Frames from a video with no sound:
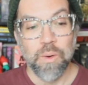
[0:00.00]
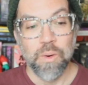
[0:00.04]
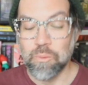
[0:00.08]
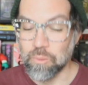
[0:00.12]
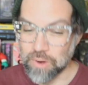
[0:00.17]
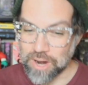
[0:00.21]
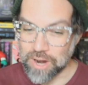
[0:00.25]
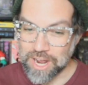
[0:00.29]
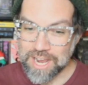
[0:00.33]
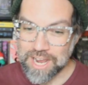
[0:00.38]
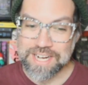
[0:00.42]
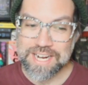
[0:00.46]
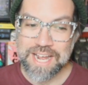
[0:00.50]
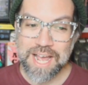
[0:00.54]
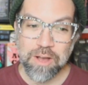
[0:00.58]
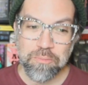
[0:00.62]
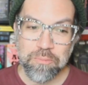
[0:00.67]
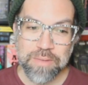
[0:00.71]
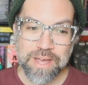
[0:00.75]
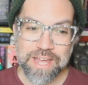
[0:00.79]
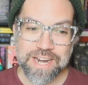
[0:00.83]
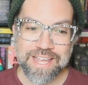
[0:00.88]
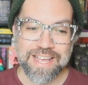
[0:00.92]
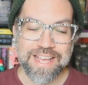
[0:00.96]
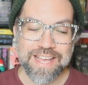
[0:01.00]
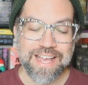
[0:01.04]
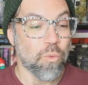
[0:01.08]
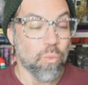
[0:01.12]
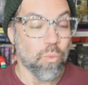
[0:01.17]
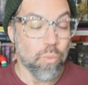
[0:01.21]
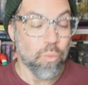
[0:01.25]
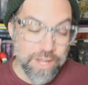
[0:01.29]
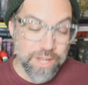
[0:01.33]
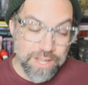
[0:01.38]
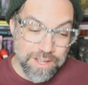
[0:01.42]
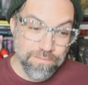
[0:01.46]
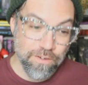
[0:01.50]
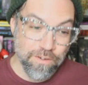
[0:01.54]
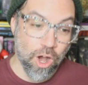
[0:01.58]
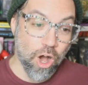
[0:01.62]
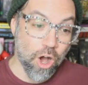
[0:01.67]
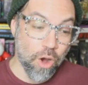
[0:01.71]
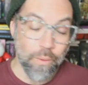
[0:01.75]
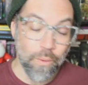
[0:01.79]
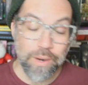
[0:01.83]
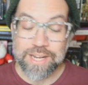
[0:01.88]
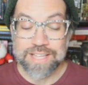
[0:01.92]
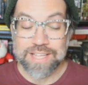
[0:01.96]
Write how many. We have
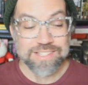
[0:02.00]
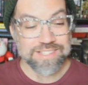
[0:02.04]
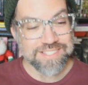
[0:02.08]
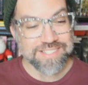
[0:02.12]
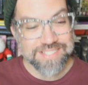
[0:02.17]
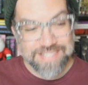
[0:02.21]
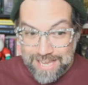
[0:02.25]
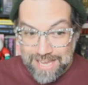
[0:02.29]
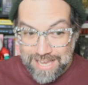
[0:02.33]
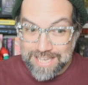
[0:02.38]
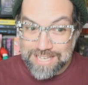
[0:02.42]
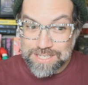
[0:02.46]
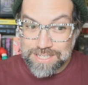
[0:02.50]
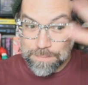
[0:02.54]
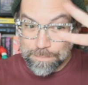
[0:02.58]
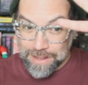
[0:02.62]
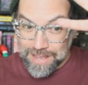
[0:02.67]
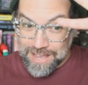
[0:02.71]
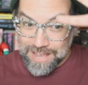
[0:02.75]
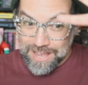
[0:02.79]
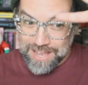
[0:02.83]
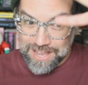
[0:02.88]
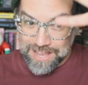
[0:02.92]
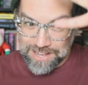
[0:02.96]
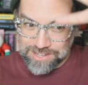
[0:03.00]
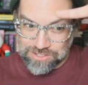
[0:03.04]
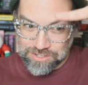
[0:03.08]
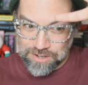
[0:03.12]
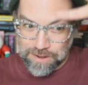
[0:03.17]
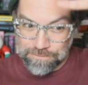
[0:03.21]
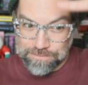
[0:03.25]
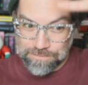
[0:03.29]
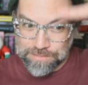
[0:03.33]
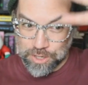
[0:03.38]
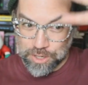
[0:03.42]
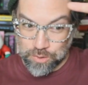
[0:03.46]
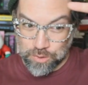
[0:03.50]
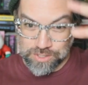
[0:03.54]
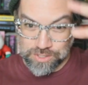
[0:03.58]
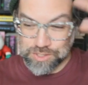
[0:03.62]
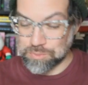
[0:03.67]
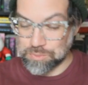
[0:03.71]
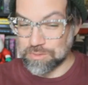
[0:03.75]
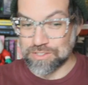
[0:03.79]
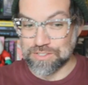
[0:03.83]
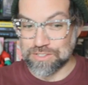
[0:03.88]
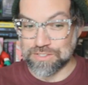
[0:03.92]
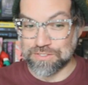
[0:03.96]
already, second page of the
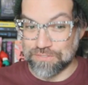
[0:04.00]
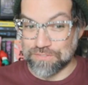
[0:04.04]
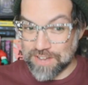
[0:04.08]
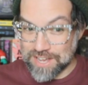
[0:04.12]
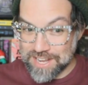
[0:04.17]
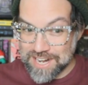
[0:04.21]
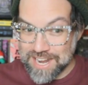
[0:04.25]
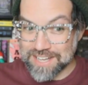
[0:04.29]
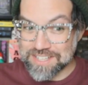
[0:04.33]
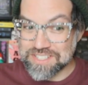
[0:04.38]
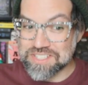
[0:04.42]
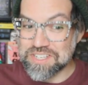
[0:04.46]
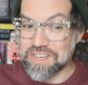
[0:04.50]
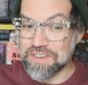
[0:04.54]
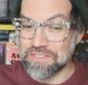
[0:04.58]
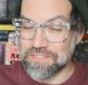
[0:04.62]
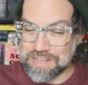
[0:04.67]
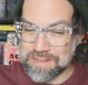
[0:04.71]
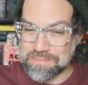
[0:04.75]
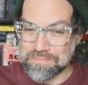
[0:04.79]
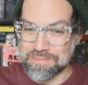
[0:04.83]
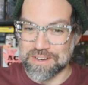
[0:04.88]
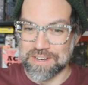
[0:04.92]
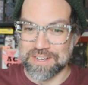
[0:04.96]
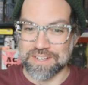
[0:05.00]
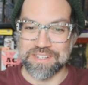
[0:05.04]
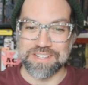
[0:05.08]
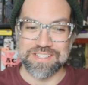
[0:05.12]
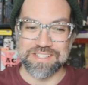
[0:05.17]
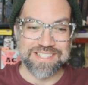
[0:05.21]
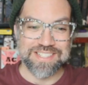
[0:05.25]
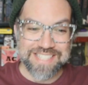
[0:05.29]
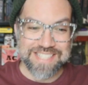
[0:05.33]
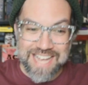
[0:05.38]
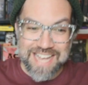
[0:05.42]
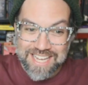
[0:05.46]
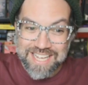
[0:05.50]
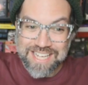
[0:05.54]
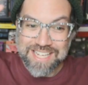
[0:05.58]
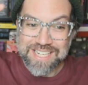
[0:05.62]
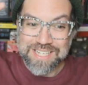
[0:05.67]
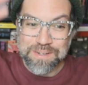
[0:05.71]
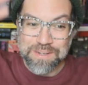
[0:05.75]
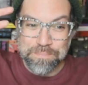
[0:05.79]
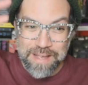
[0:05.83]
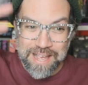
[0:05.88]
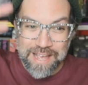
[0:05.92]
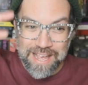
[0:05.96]
Christmas Fun Activity book,
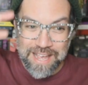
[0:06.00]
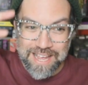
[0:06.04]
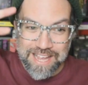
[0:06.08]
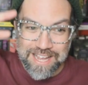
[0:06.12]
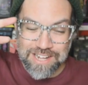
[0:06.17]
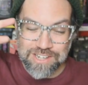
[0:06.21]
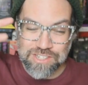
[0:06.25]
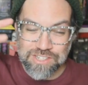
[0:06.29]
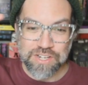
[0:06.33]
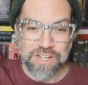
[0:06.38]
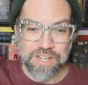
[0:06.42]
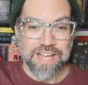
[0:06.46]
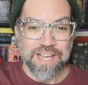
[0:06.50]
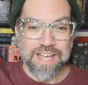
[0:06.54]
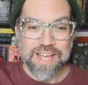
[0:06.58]
second page.